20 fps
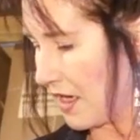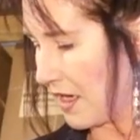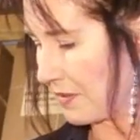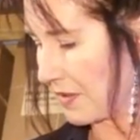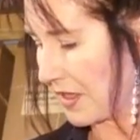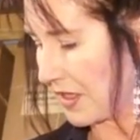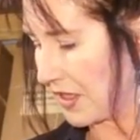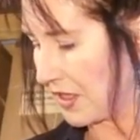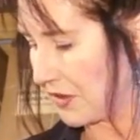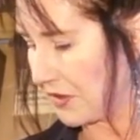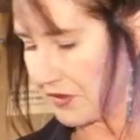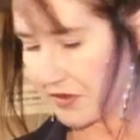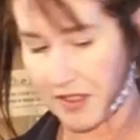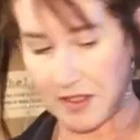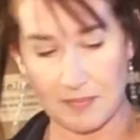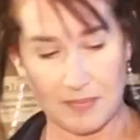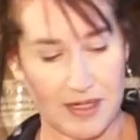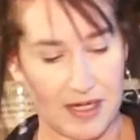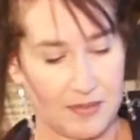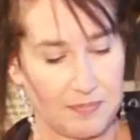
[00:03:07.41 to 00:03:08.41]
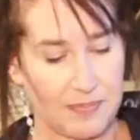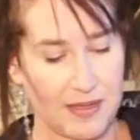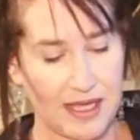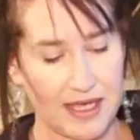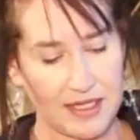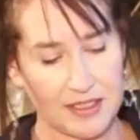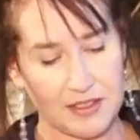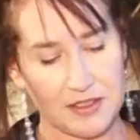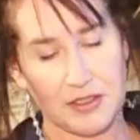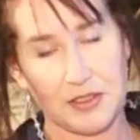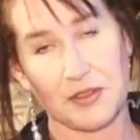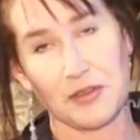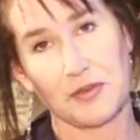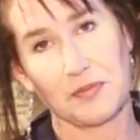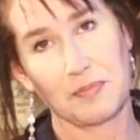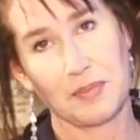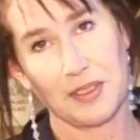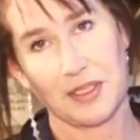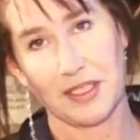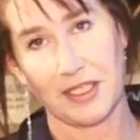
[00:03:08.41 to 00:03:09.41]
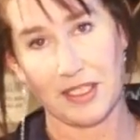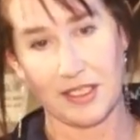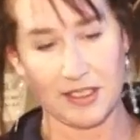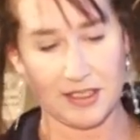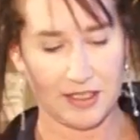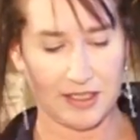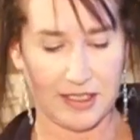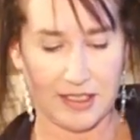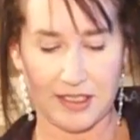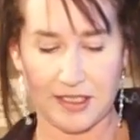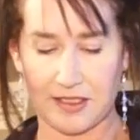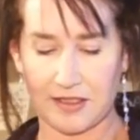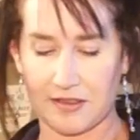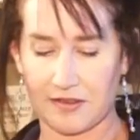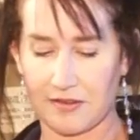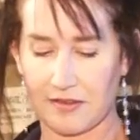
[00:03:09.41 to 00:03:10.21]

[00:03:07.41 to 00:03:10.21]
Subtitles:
I'm going to use our pipette to put in the